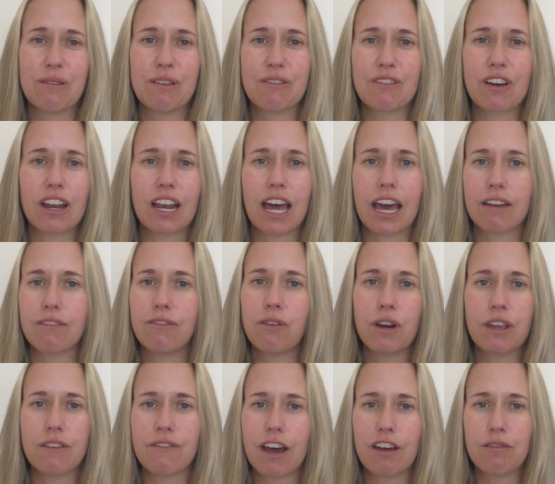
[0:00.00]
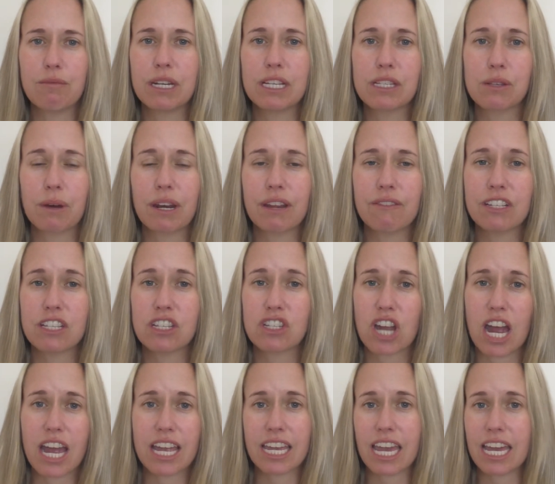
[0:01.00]
we've got like 45 minutes or whatever to
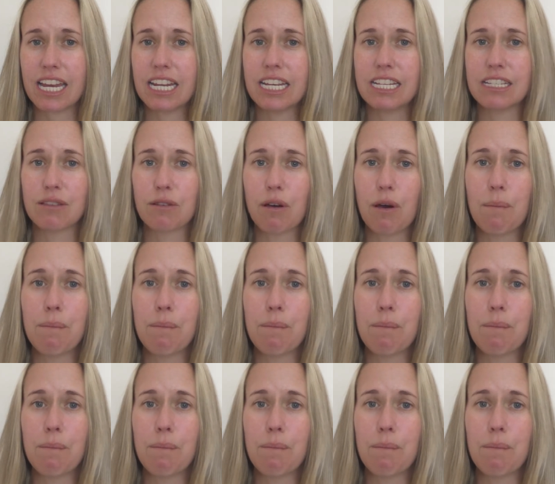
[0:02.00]
try and get as